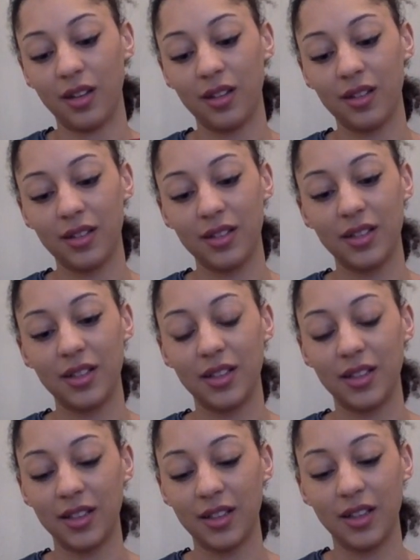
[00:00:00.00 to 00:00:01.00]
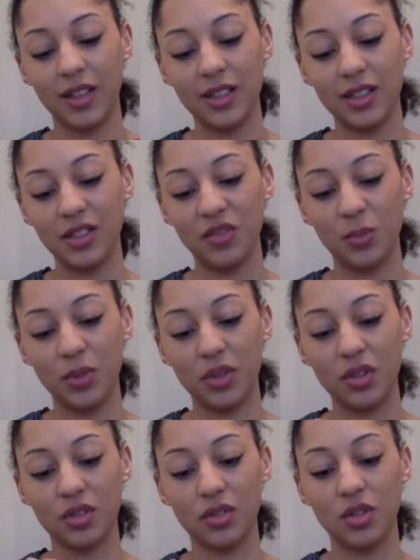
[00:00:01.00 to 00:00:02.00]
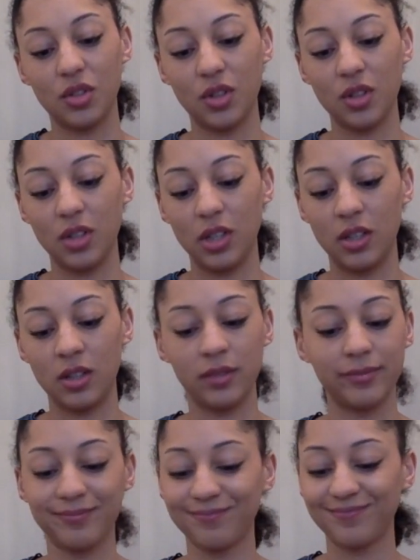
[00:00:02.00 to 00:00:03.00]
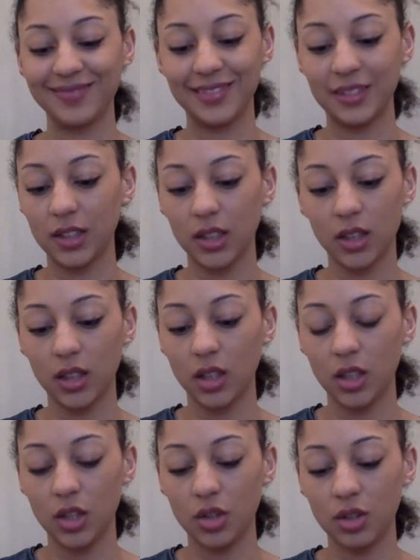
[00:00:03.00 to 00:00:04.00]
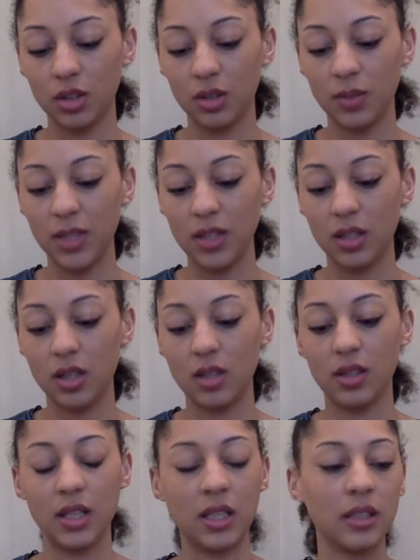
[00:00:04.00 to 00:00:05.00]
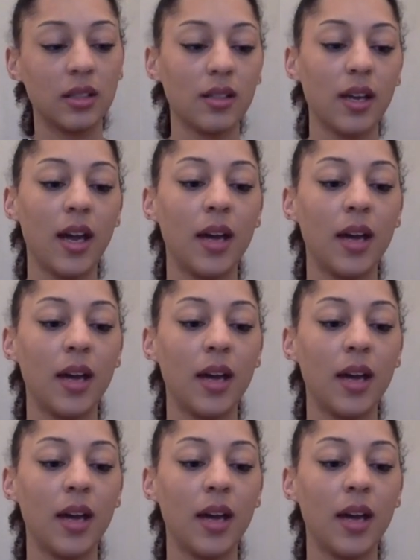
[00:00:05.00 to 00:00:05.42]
I sniff books and straight yarn. Shouldn't admit to those things.